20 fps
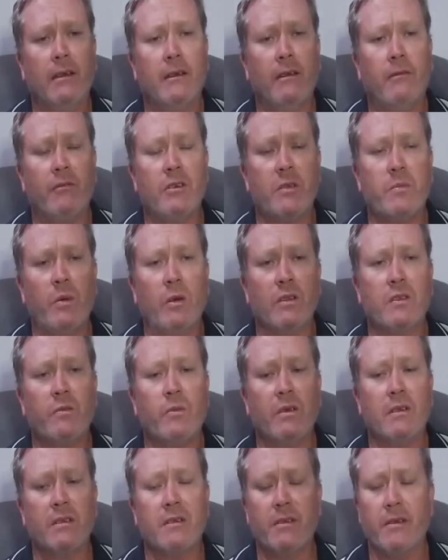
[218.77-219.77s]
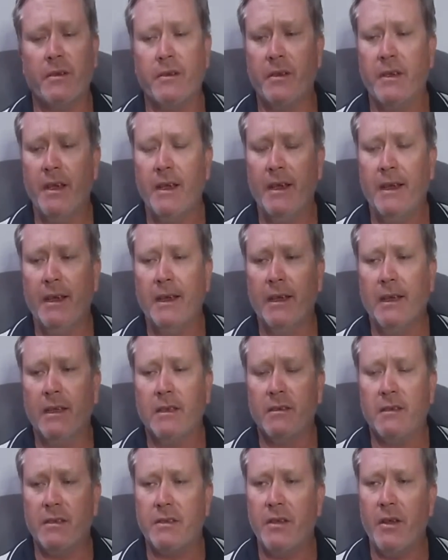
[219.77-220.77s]
response was to
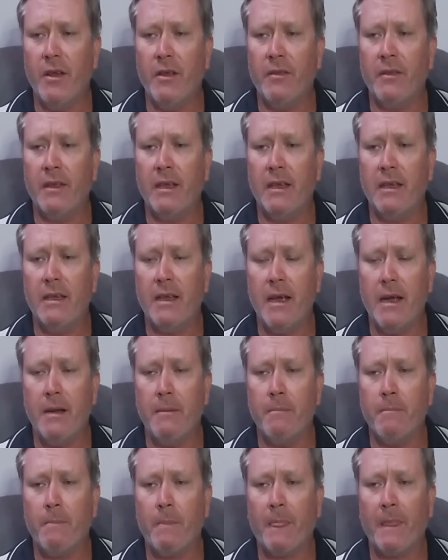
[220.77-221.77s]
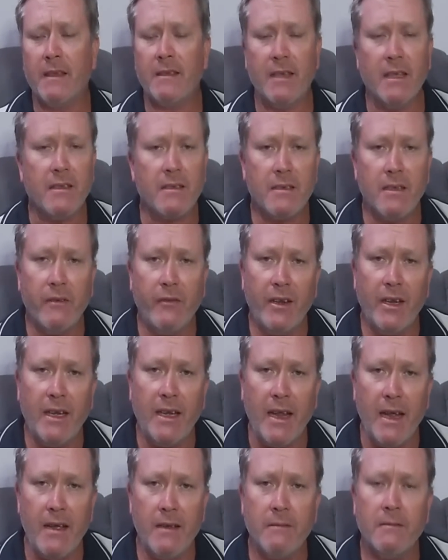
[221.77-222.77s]
turn the sensitivity
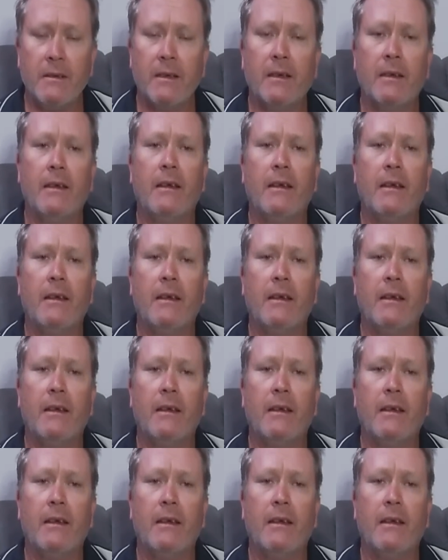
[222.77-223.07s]
down,